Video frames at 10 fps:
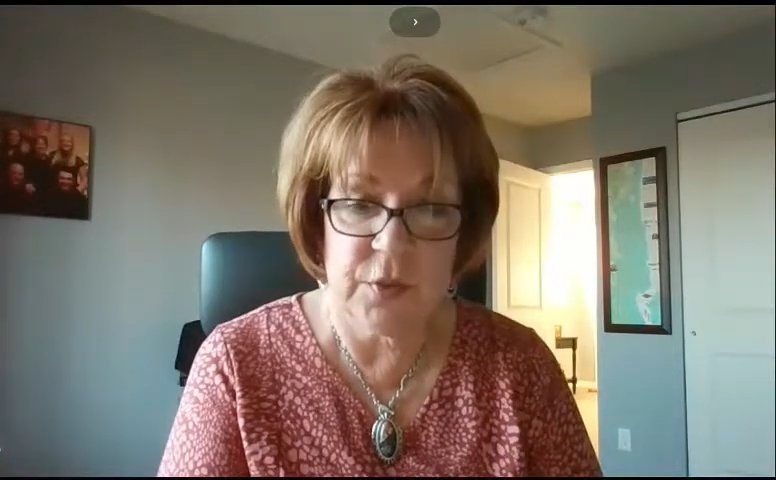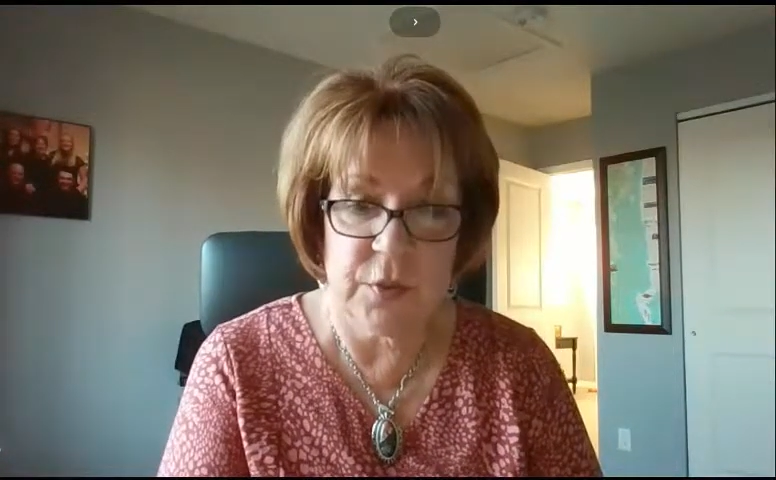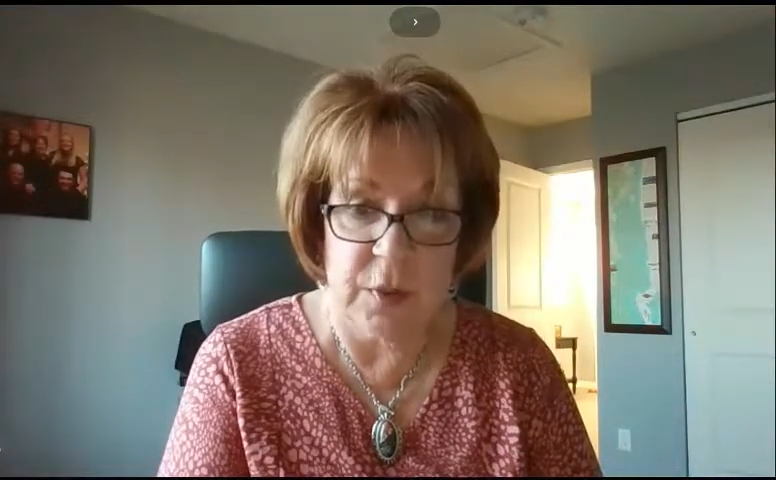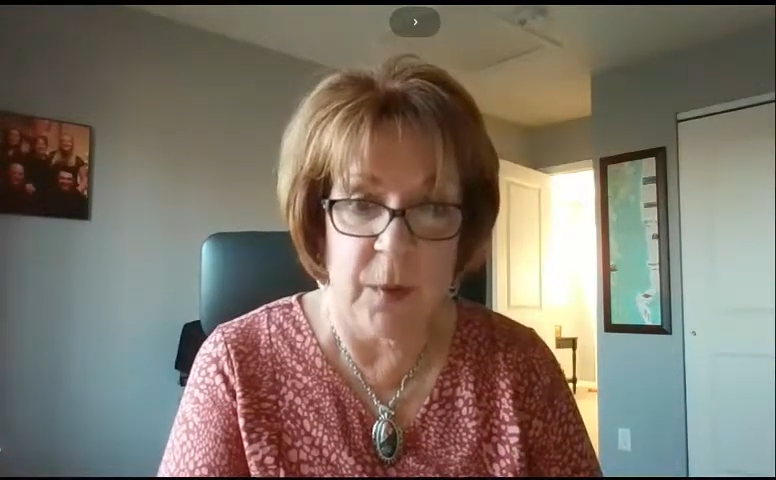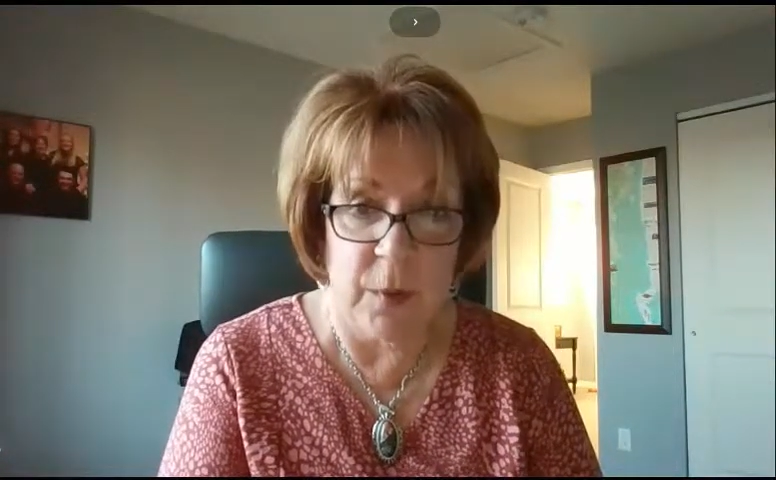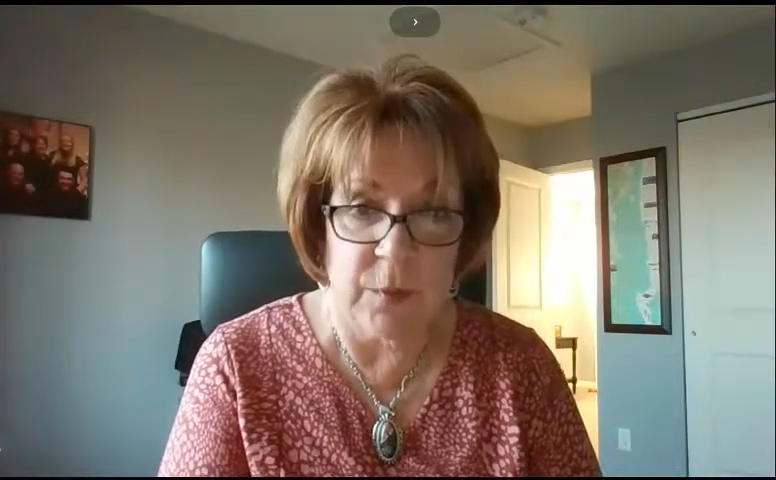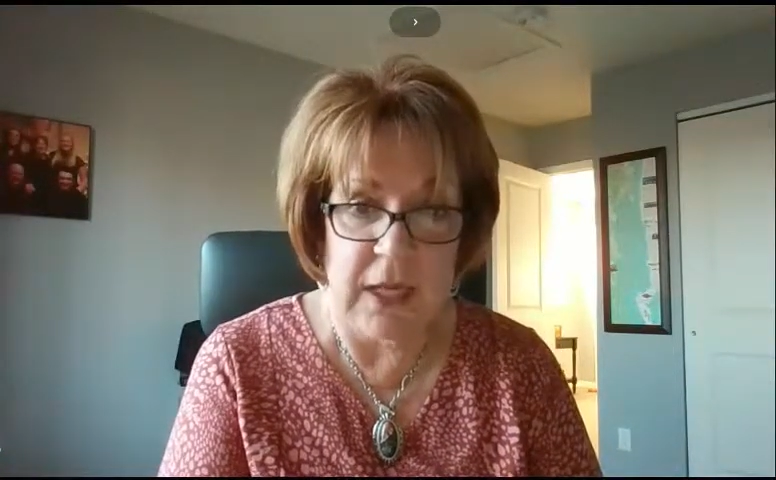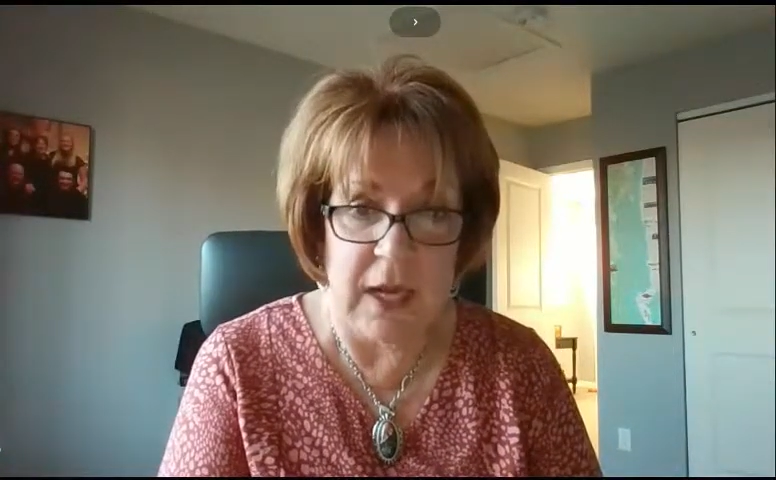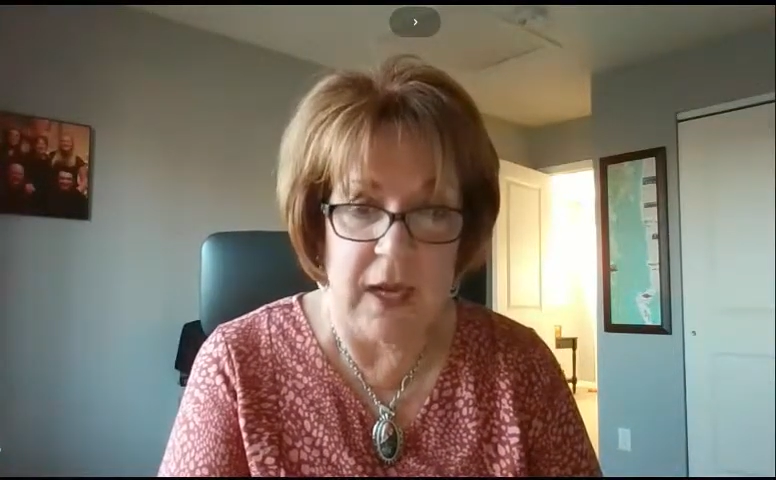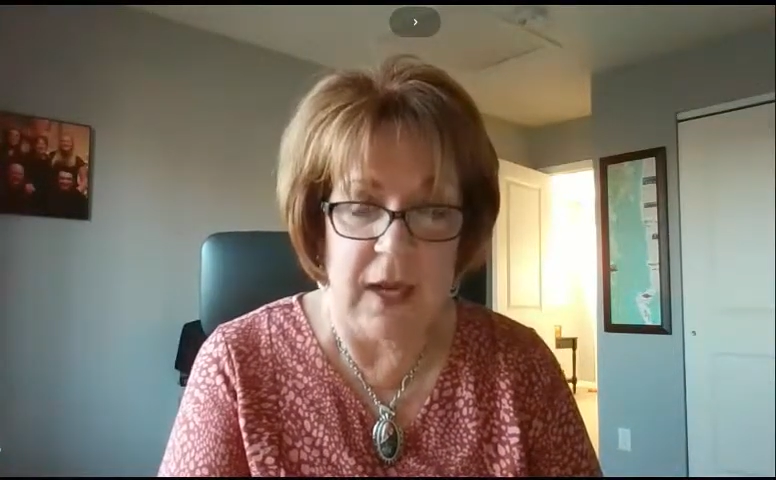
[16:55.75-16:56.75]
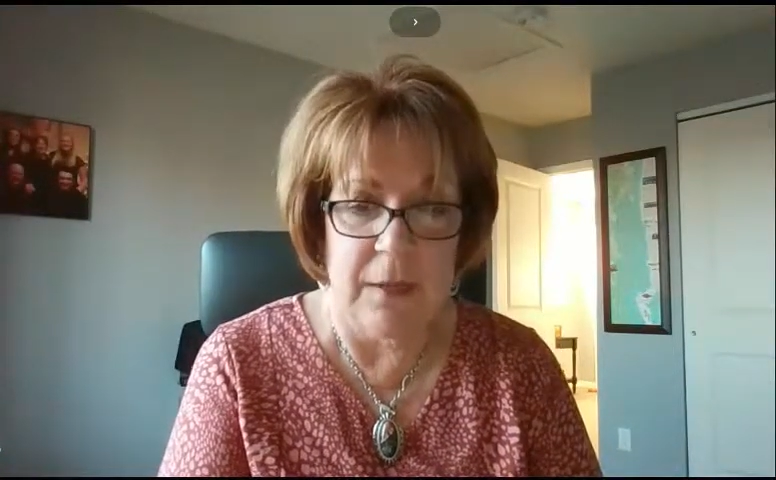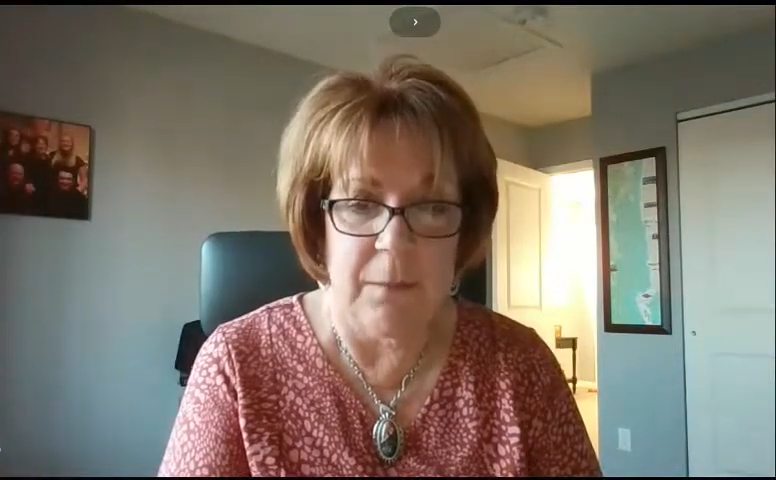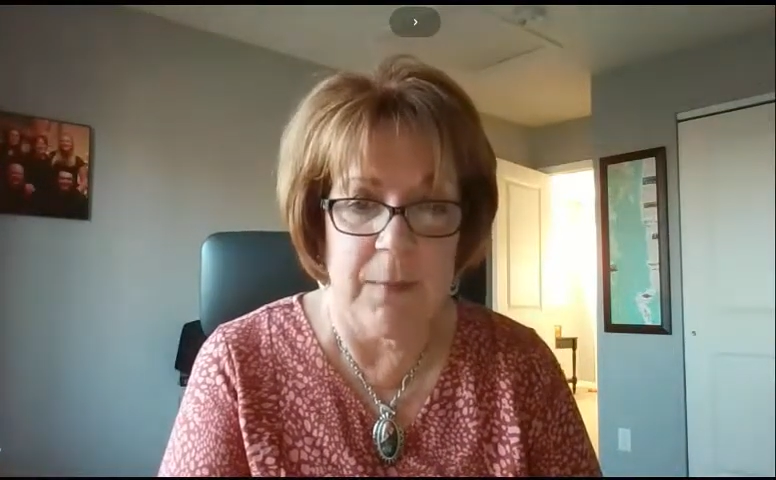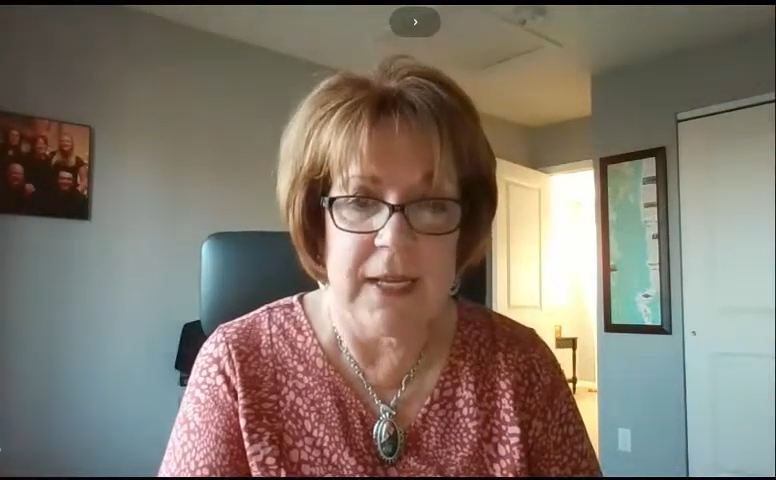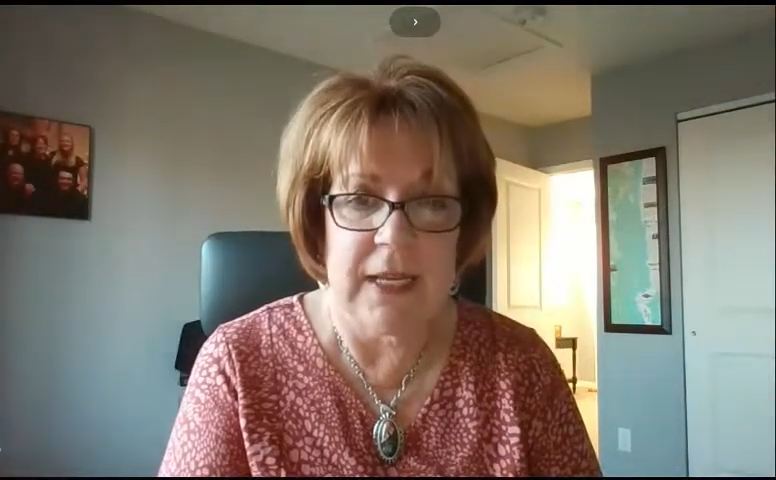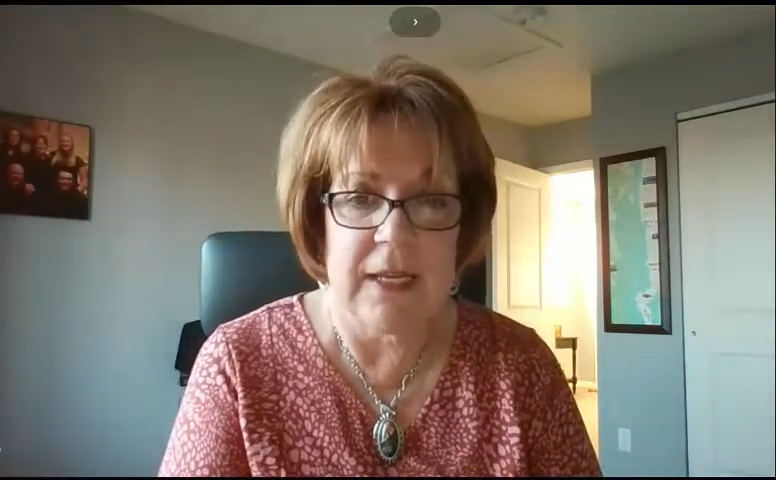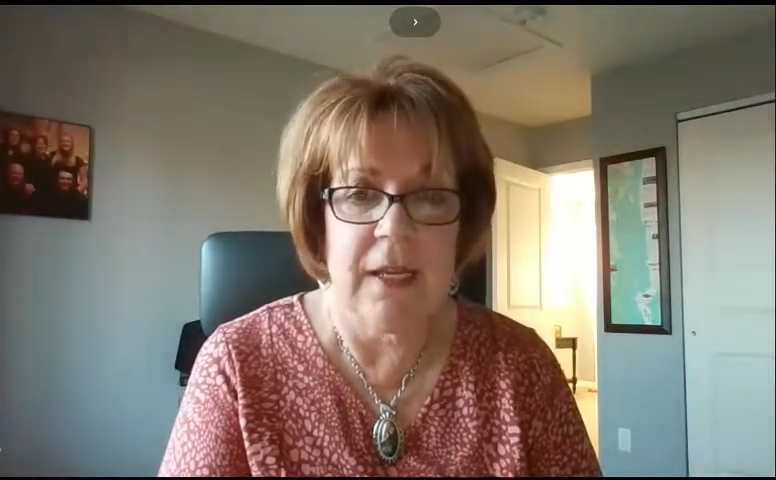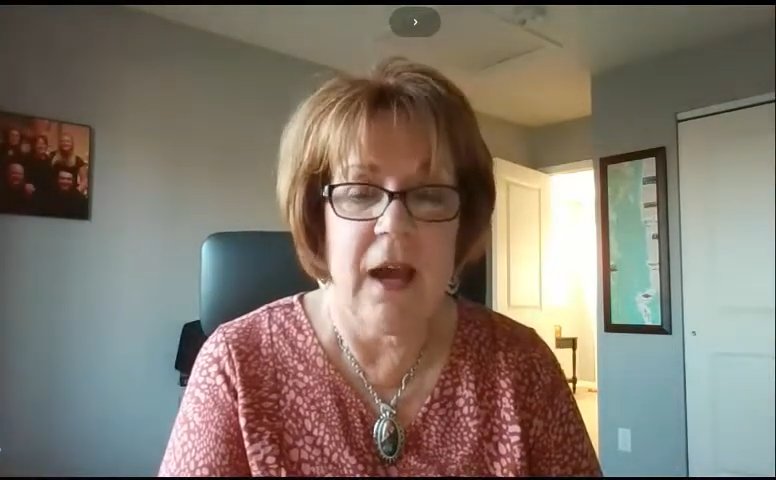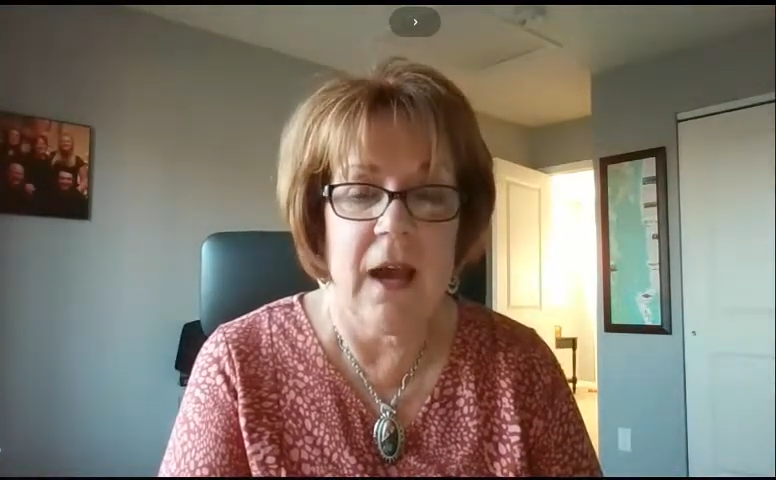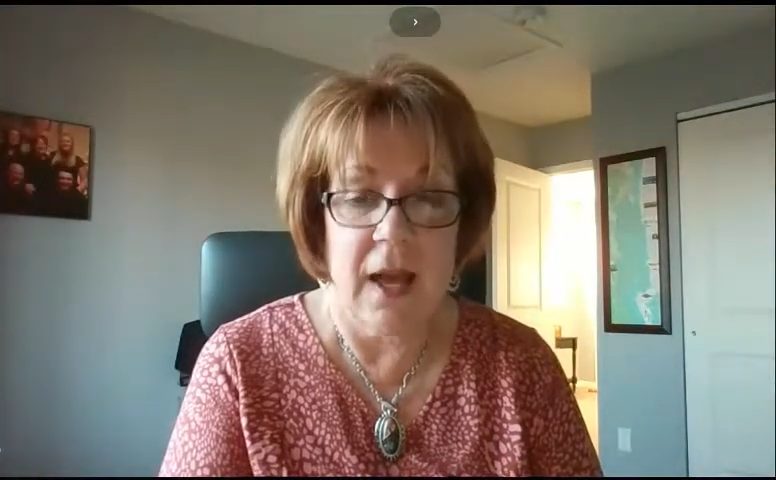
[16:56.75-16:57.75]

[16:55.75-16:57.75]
to pneumonia in many